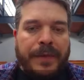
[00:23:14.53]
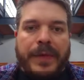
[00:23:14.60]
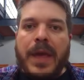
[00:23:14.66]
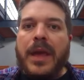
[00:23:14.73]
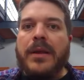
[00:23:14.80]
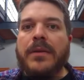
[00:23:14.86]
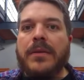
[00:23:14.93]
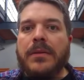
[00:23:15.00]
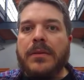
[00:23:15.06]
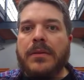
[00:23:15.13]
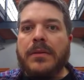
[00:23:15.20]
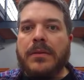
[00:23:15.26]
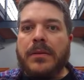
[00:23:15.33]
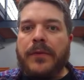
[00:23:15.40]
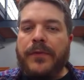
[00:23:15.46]
then
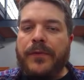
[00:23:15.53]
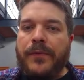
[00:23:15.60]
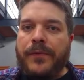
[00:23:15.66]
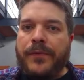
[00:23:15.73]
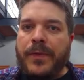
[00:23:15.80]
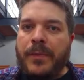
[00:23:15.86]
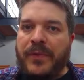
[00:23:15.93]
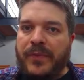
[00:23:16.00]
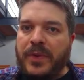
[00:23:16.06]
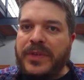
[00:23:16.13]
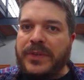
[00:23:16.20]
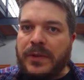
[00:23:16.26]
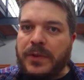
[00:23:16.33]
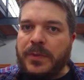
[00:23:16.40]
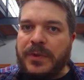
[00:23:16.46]
from a
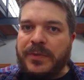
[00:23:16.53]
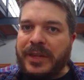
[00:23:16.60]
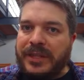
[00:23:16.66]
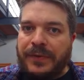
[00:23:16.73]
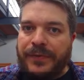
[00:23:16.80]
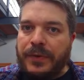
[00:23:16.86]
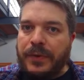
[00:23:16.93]
voice search perspective,